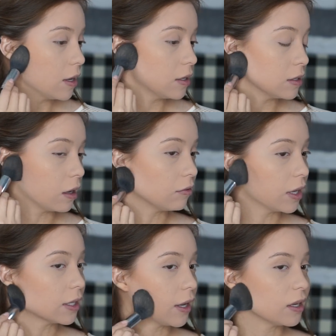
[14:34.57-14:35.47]
stuff
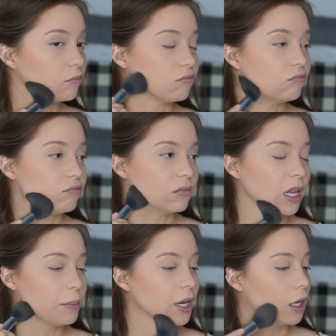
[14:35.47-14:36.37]
like that,
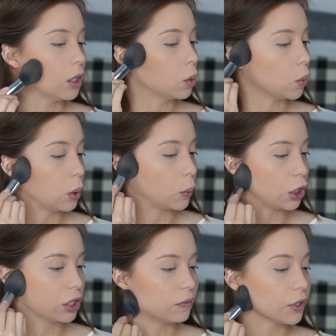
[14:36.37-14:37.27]
let me know what
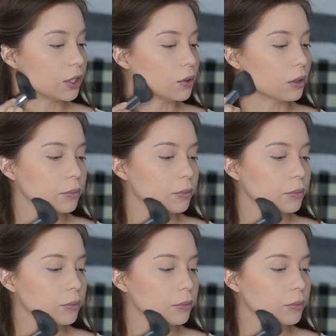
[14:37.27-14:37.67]
worked for you.